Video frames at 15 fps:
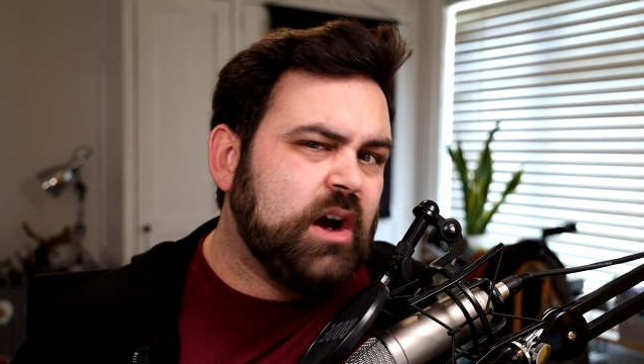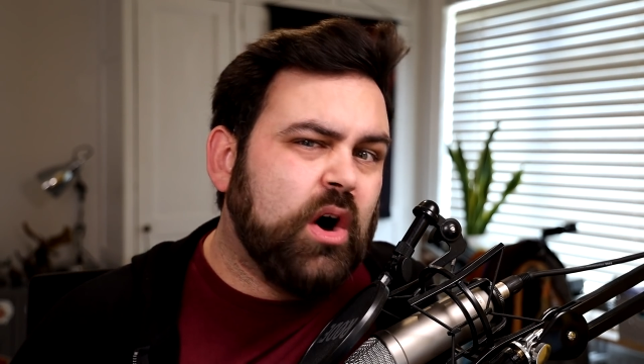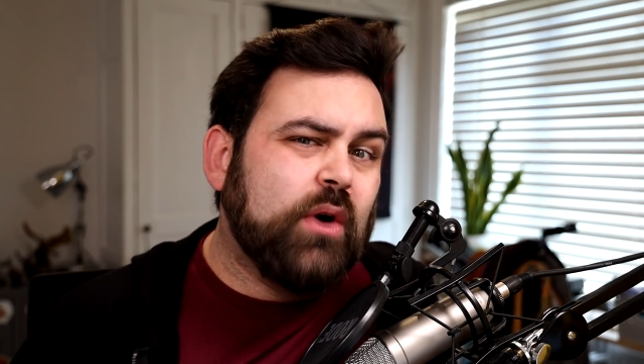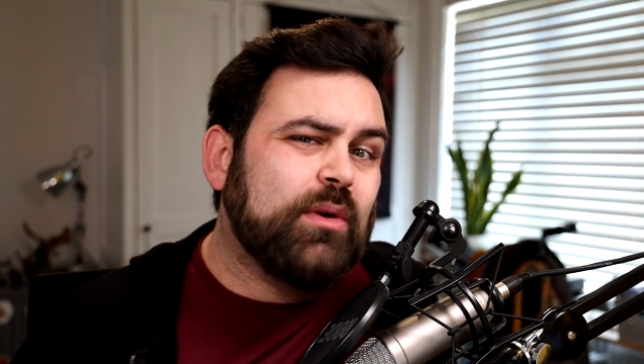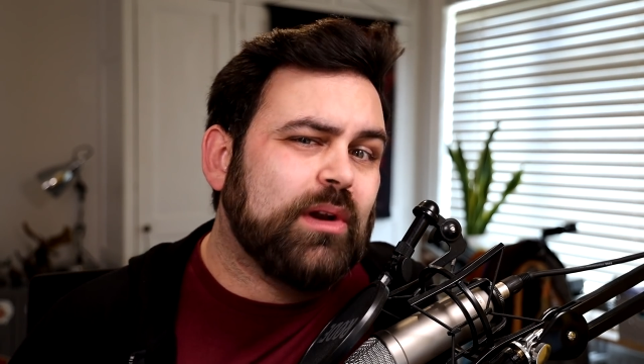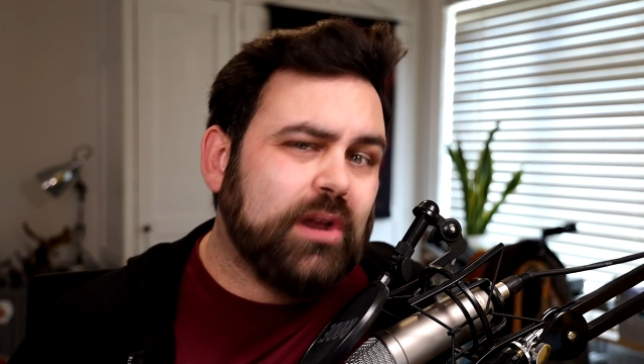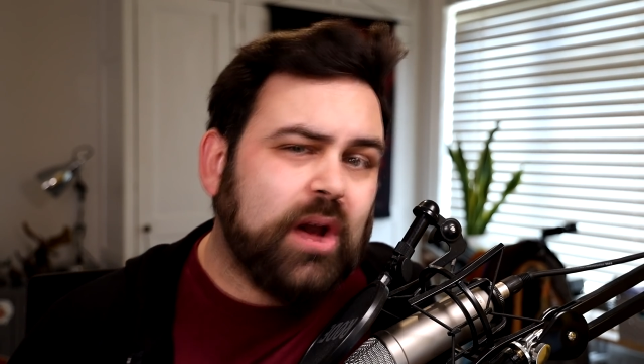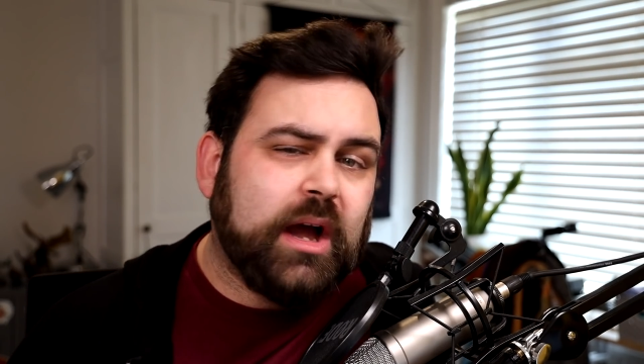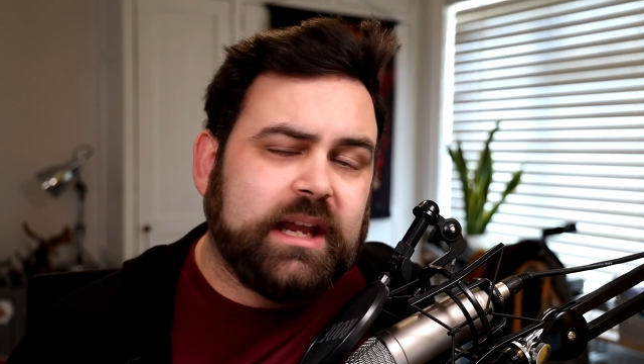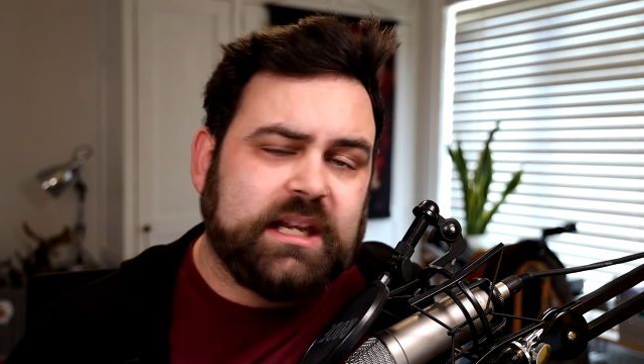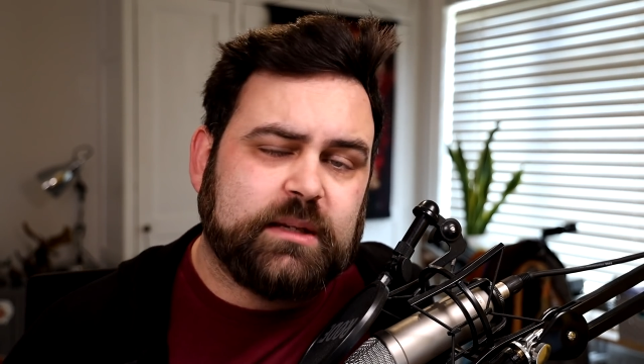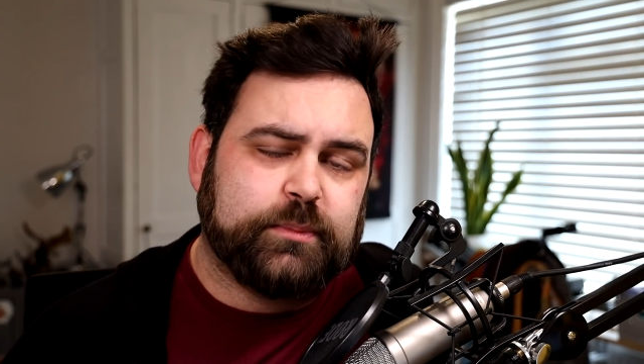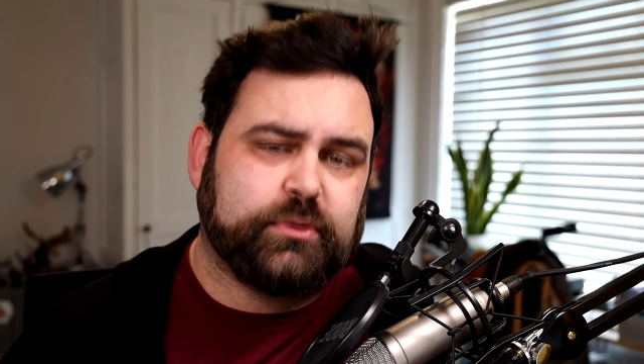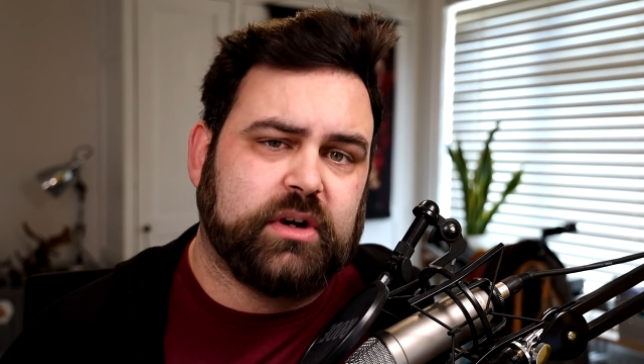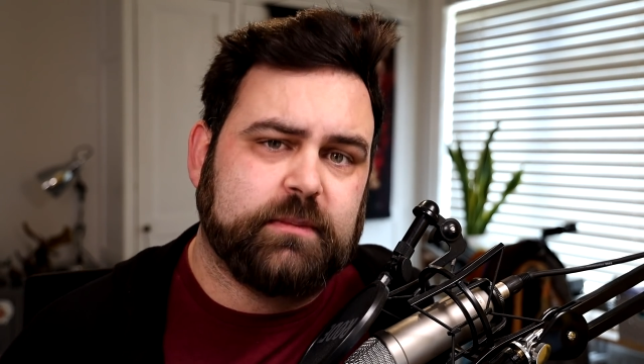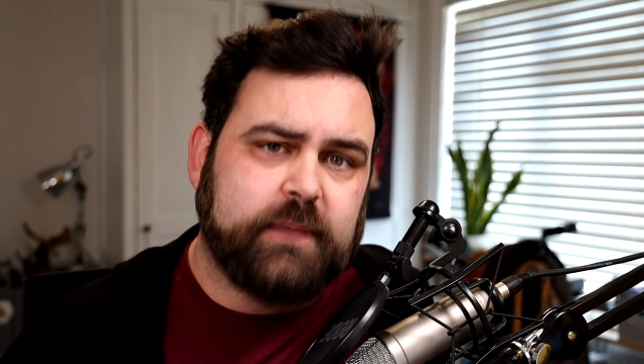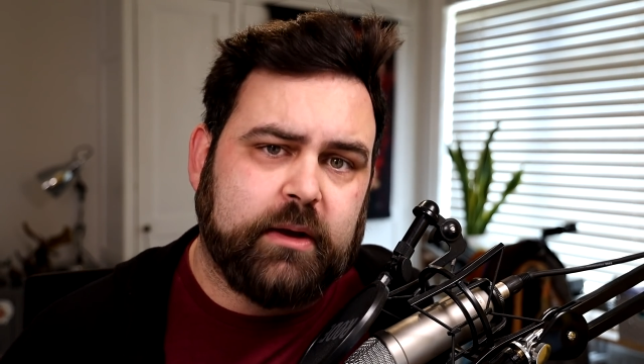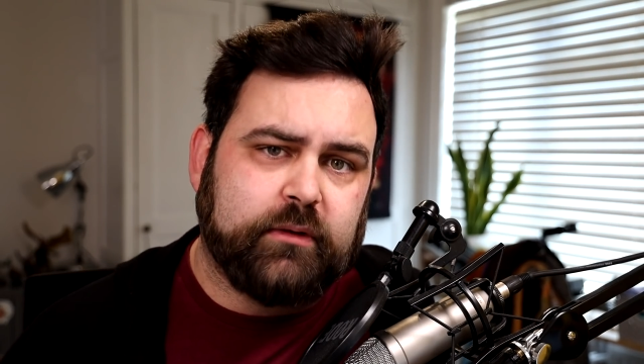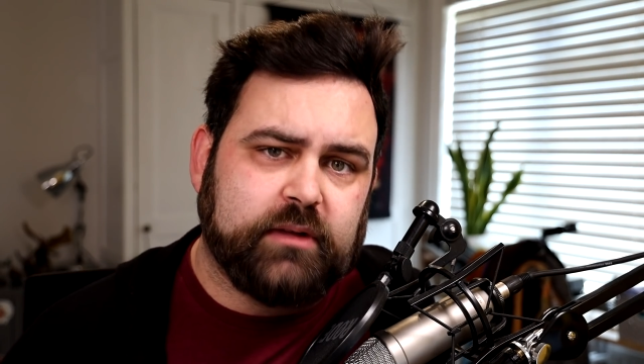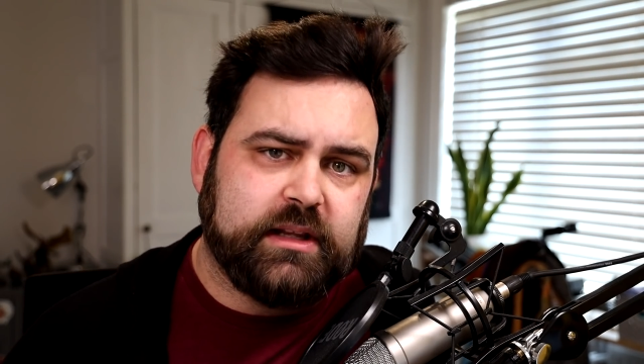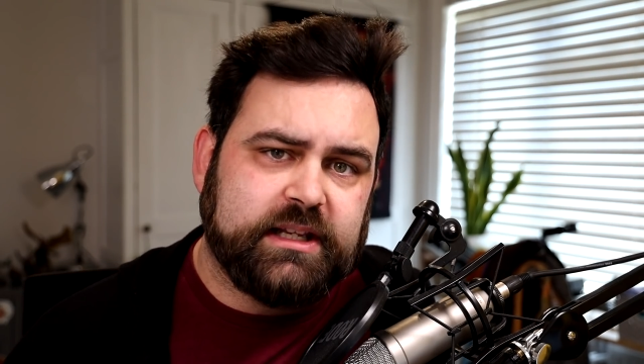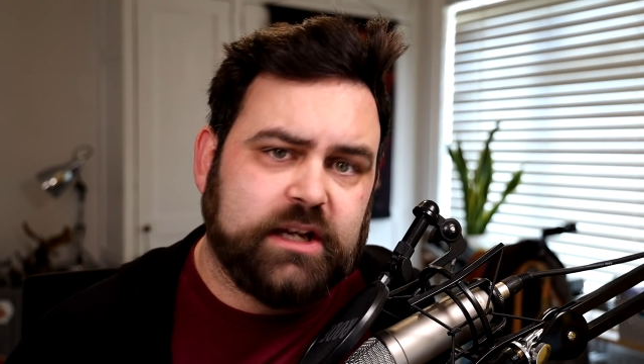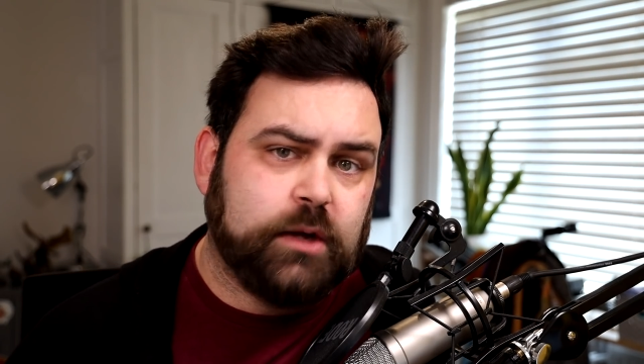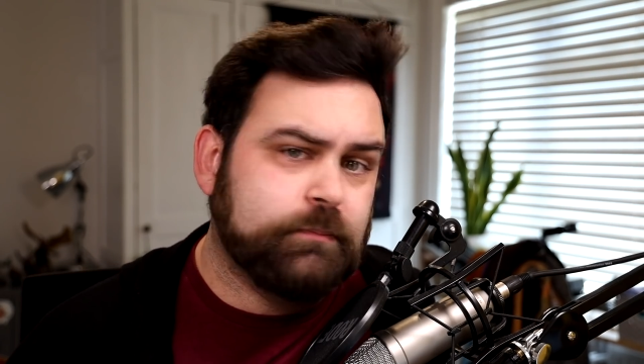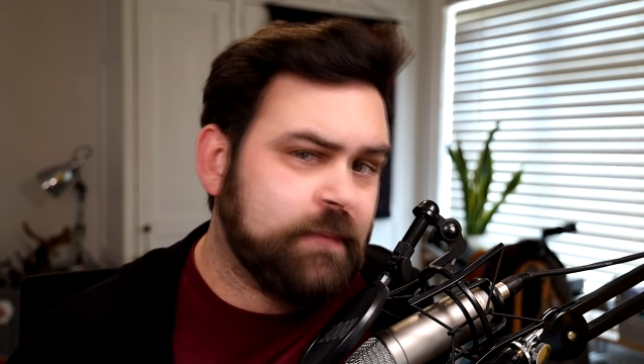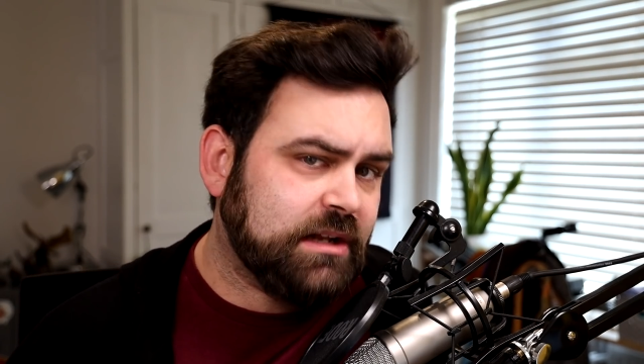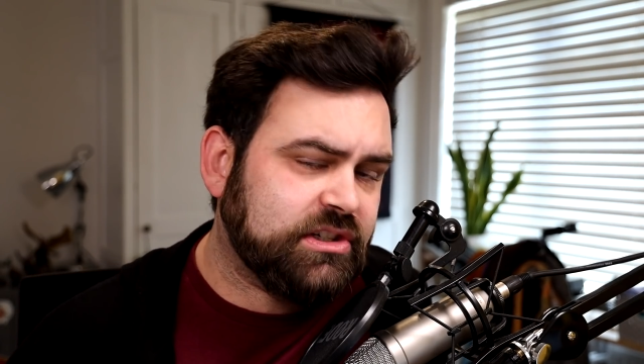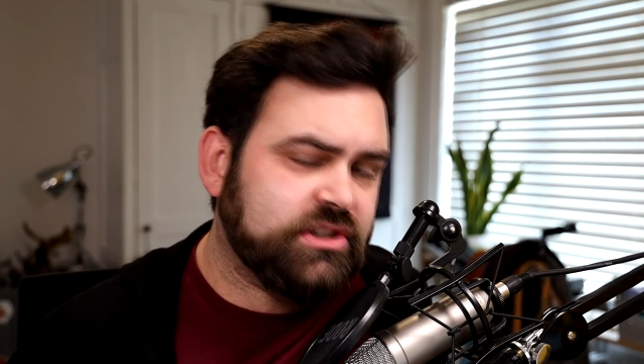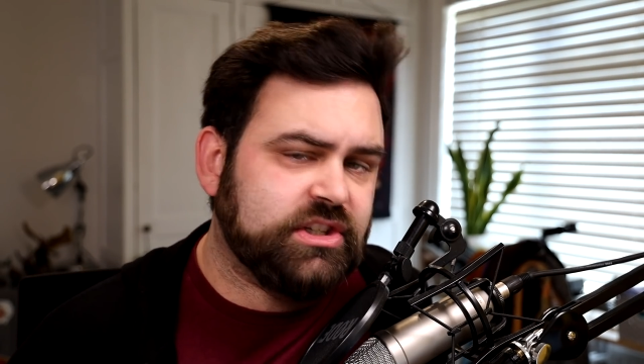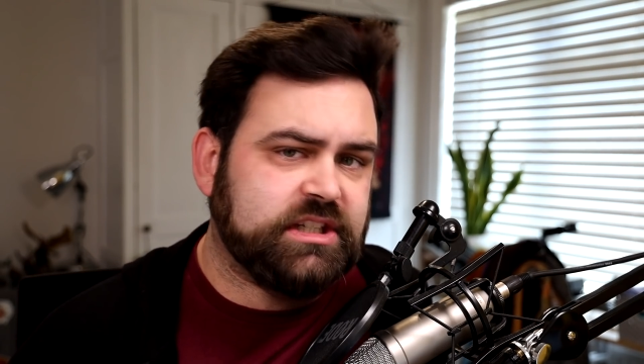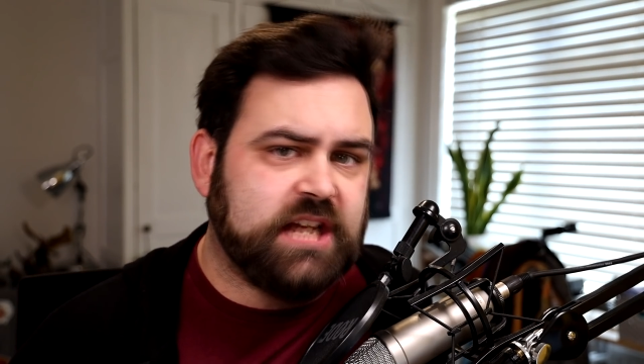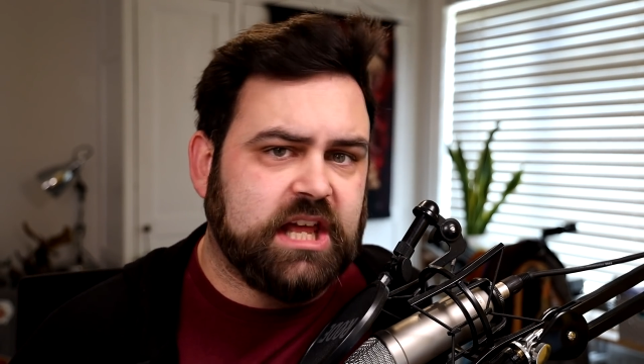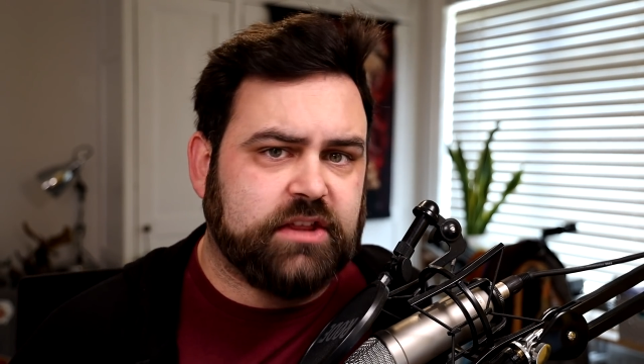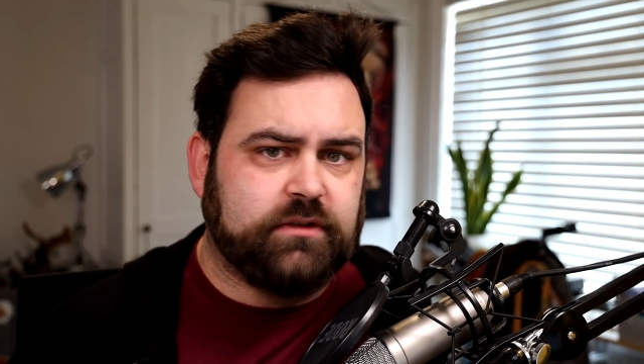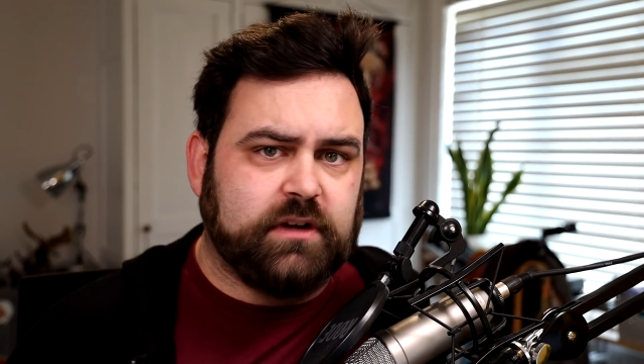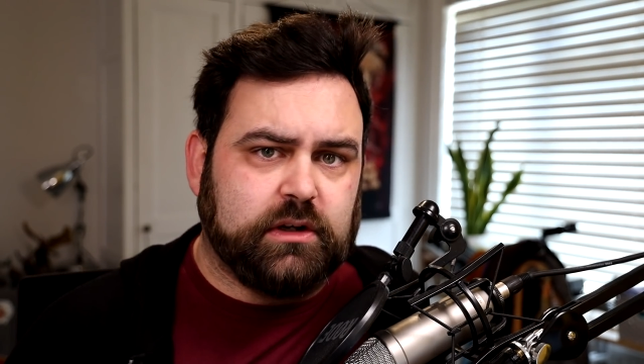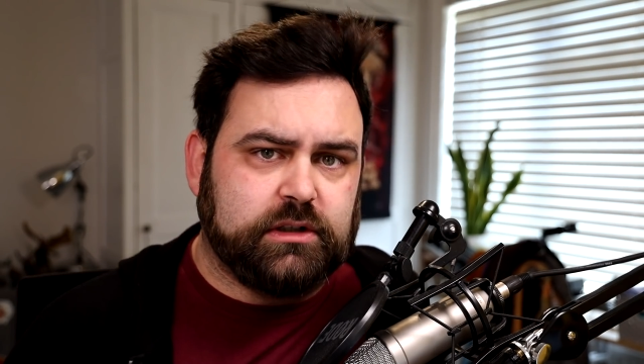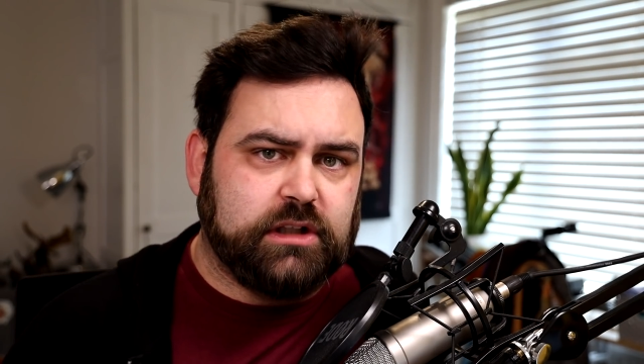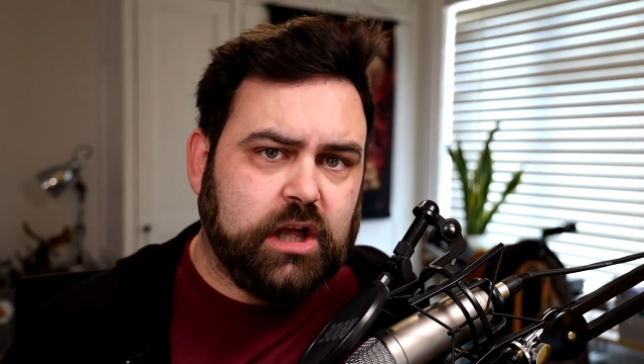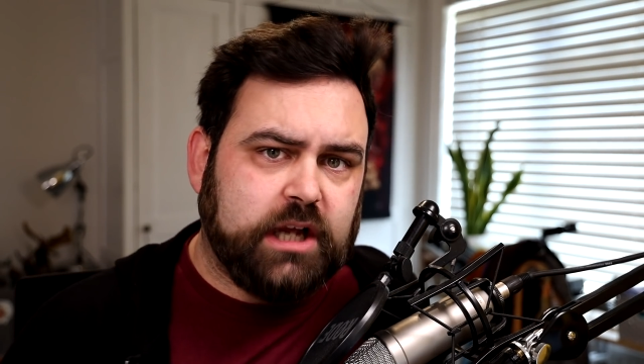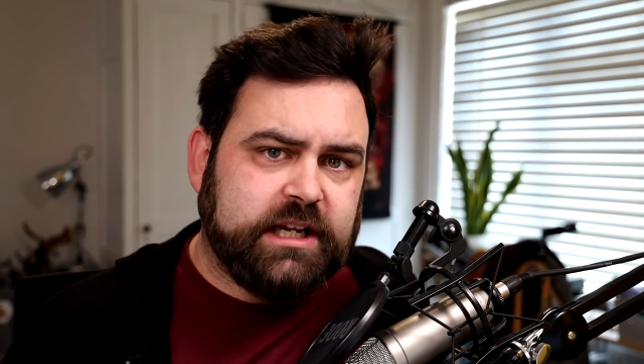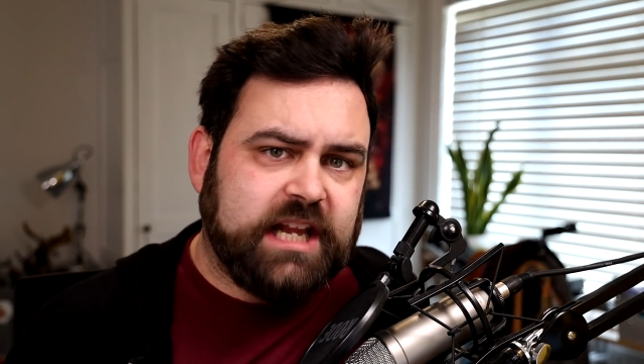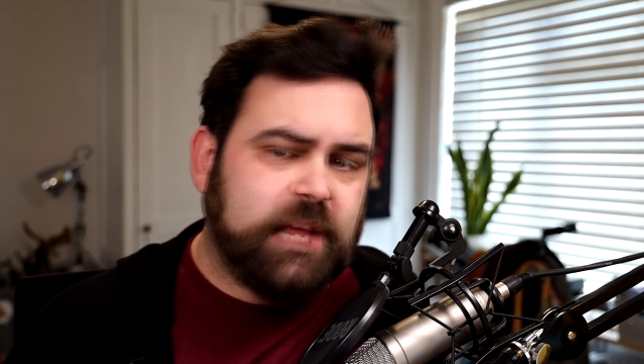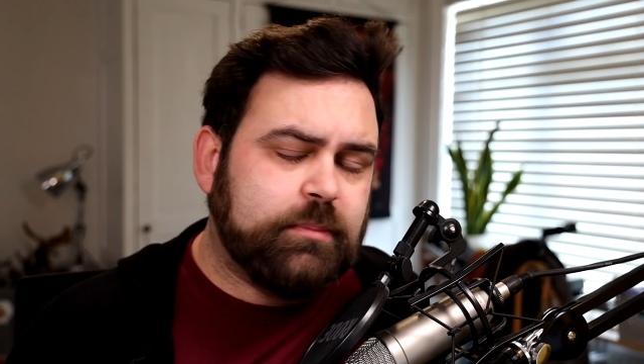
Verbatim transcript: online primarily on Magic the Gathering Online,